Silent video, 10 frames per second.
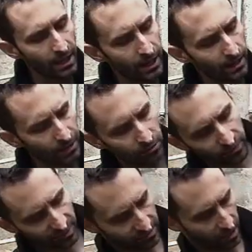I don't know if
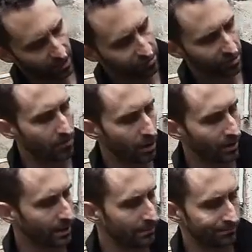that's actually
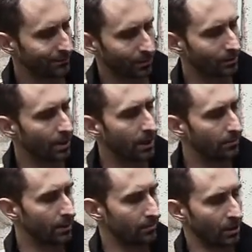MOLLE or not,
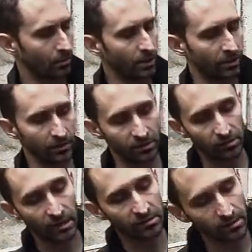but you know, whatever. It's
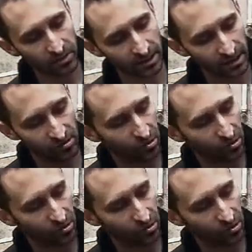something nice.